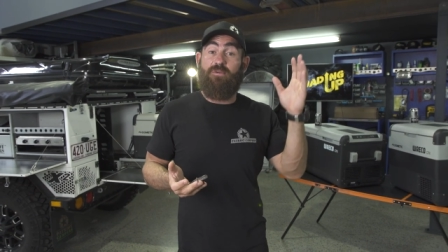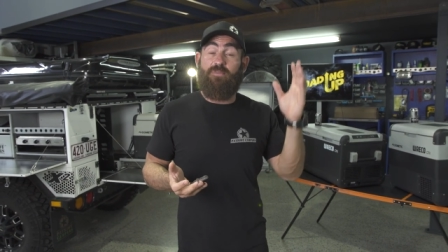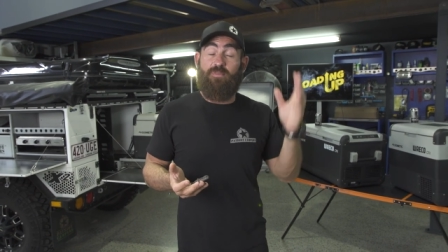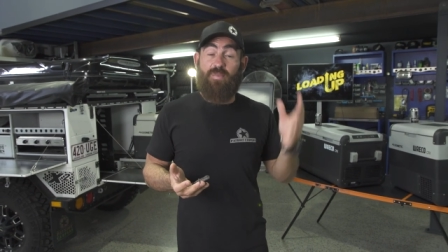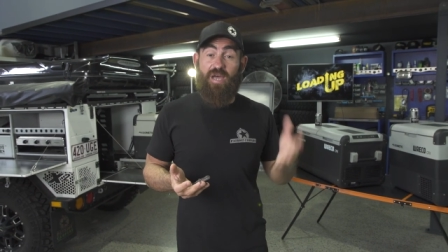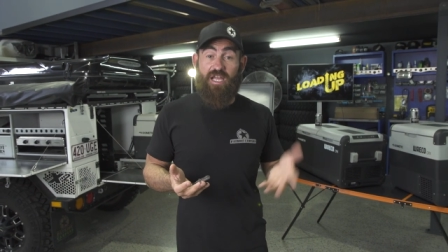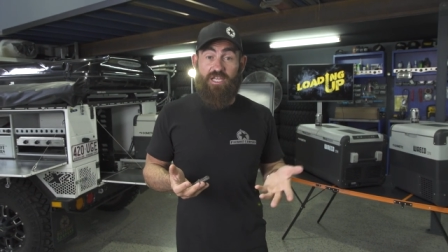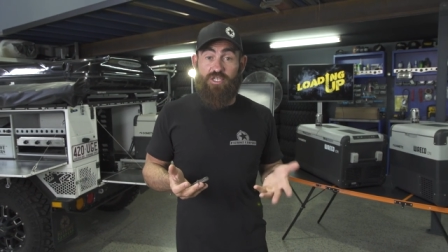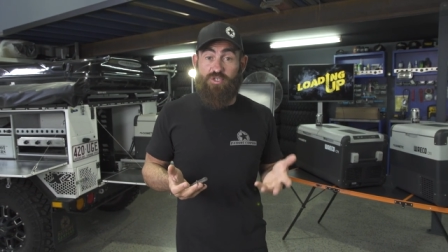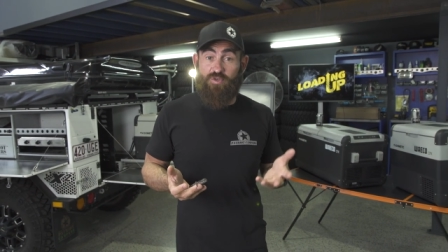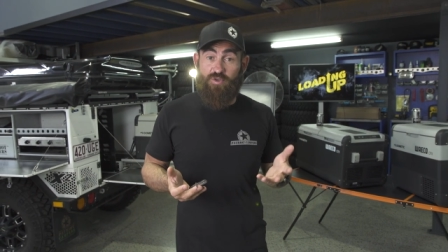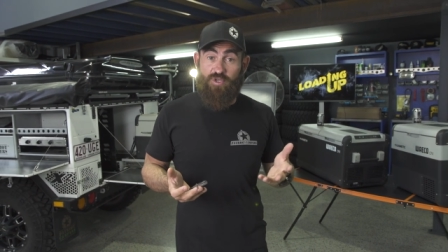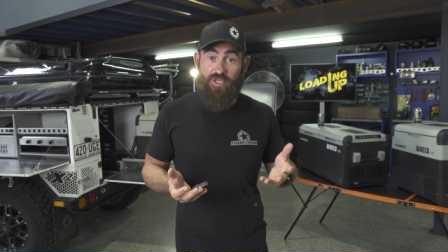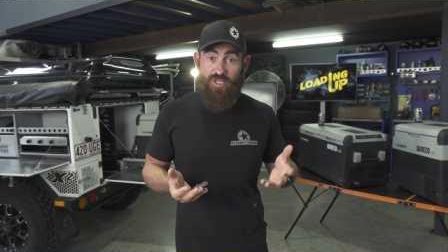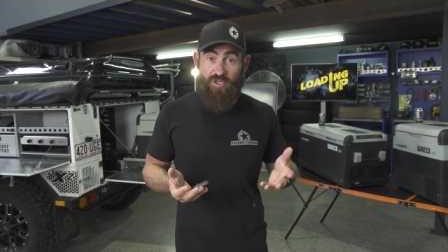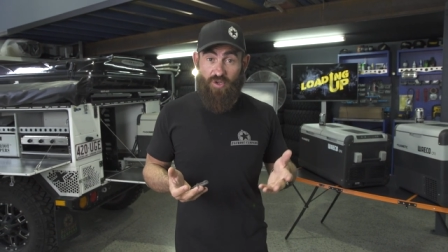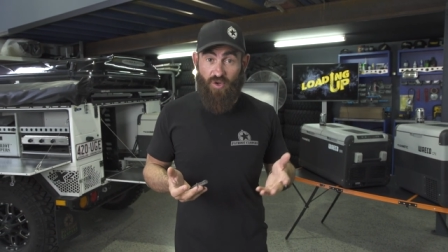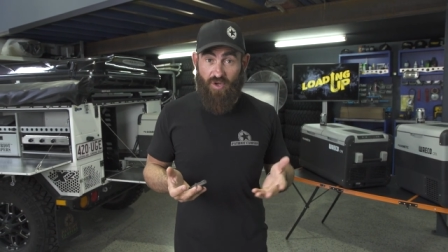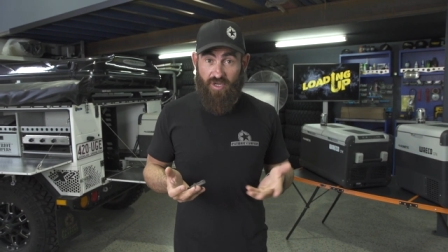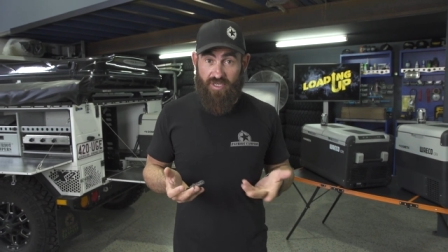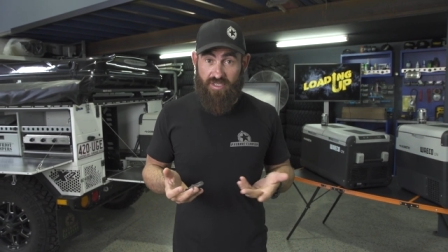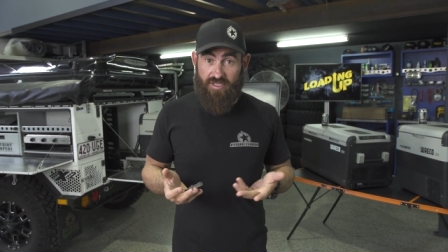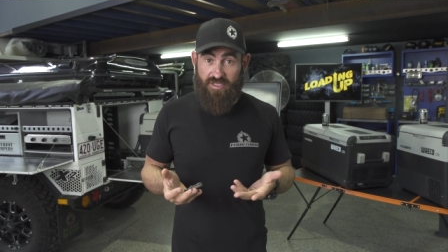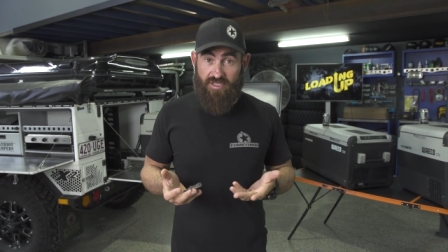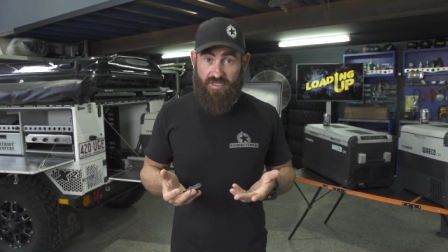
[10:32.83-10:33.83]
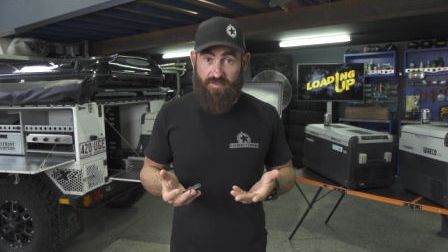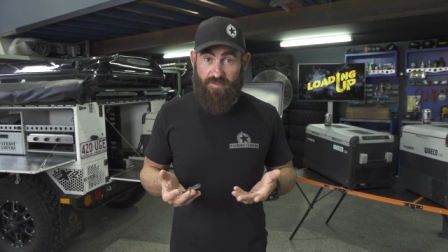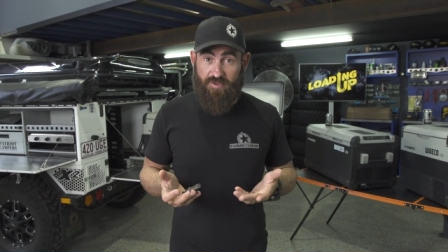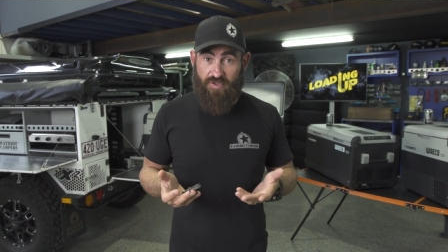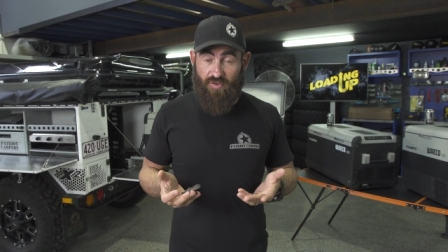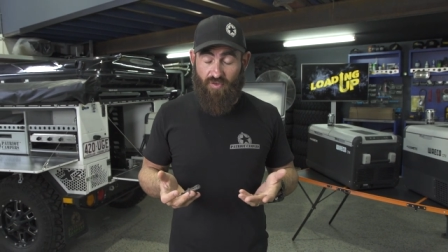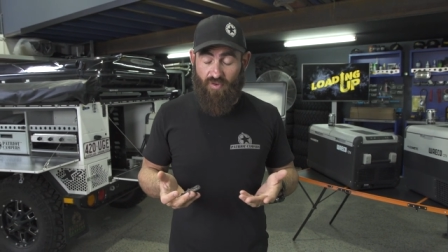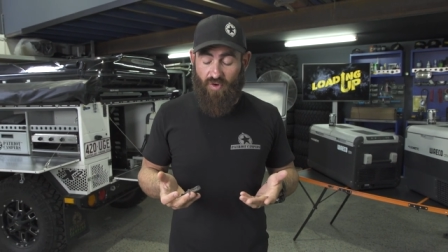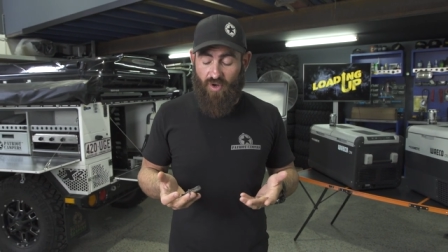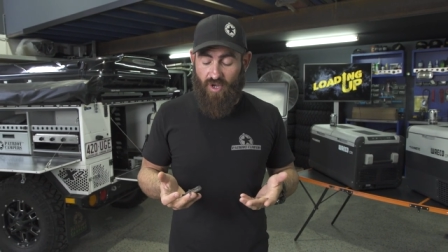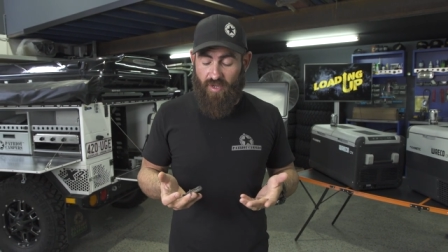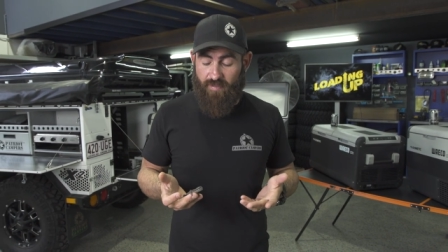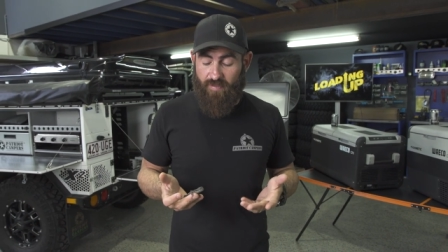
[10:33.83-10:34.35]
make sure you like and
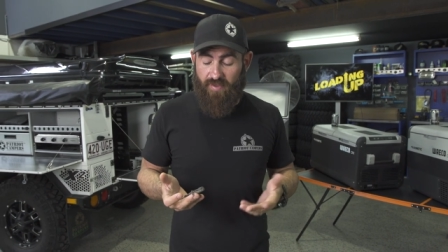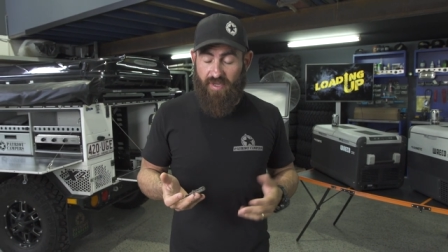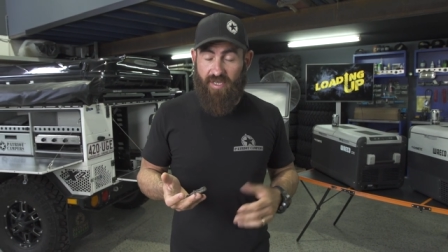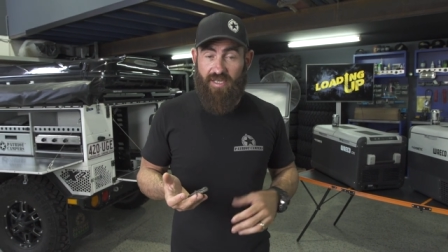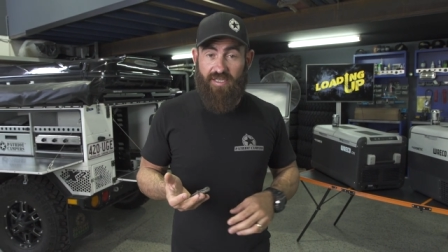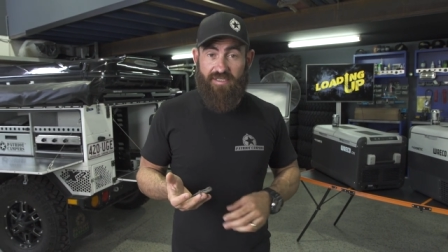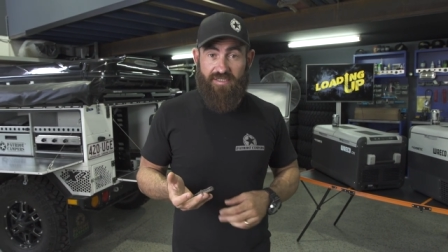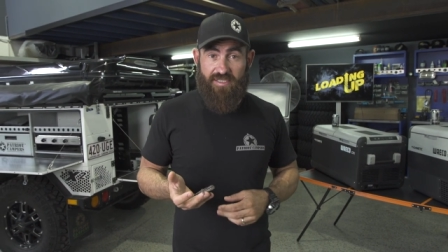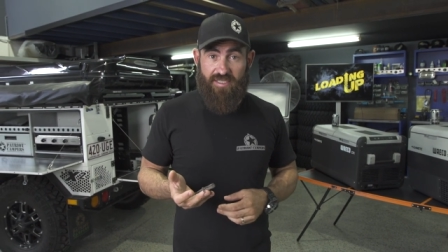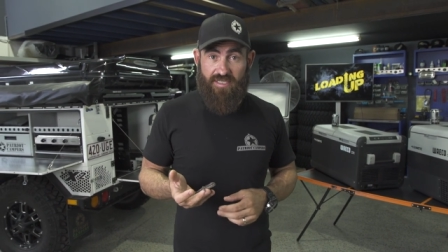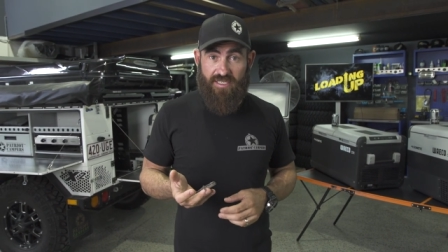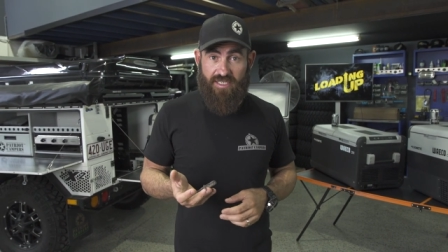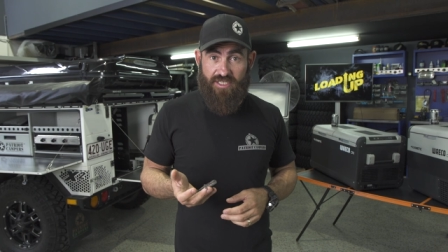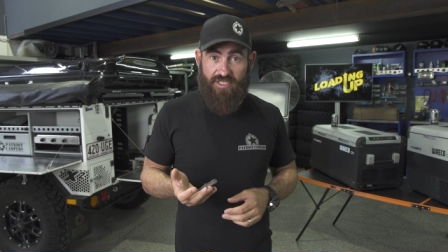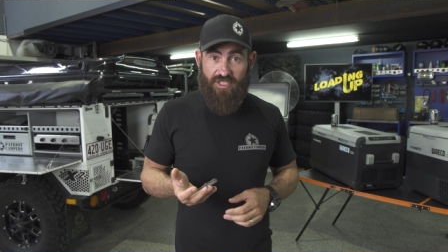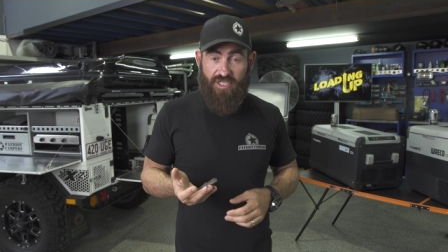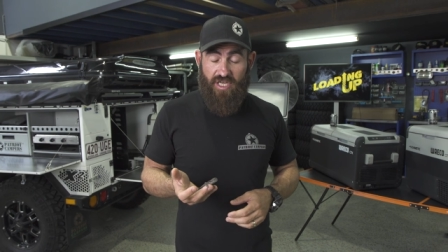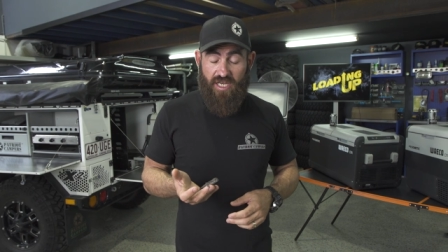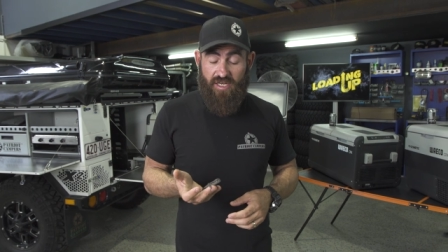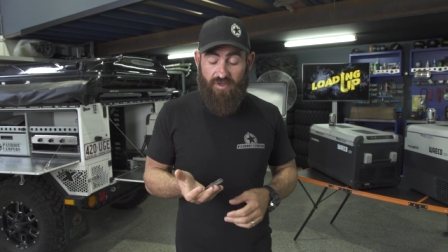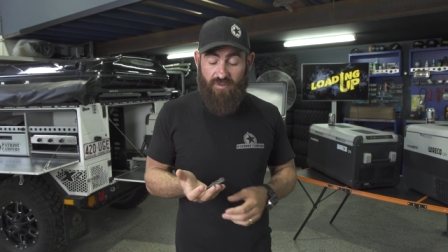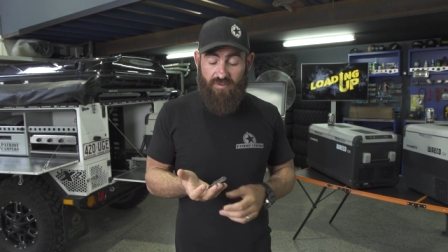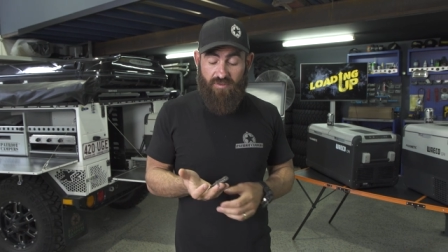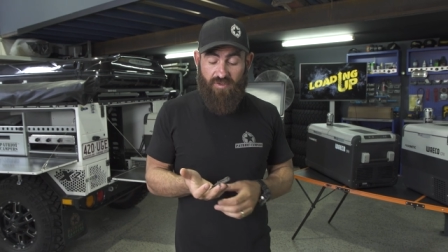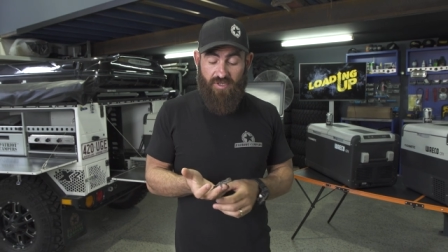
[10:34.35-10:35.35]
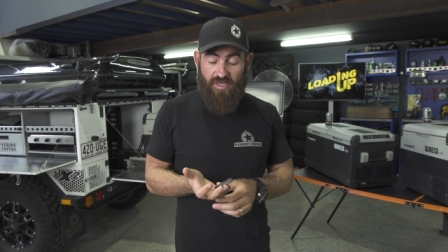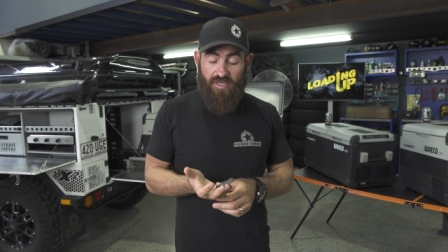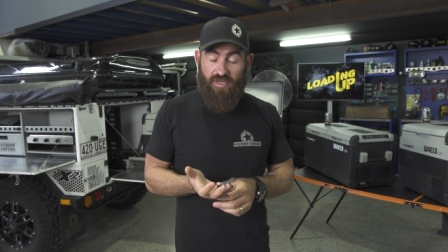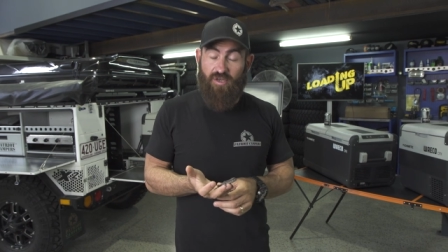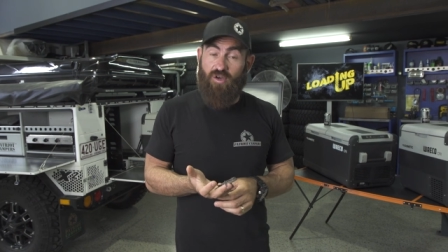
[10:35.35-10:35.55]
subscribe to this channel.